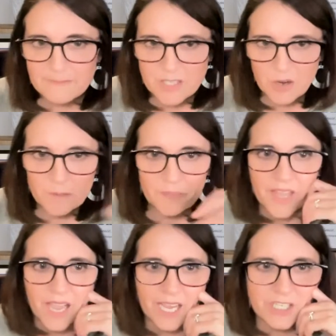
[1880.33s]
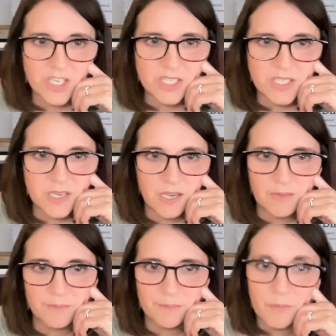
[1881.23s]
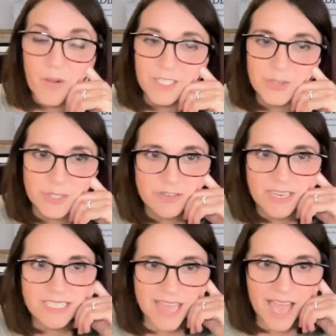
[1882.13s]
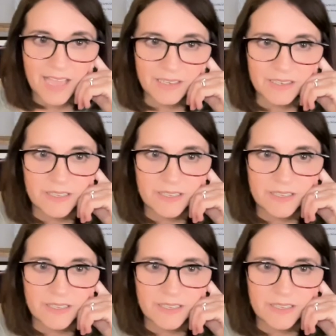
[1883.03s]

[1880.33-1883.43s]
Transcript: So I just wanted to address that.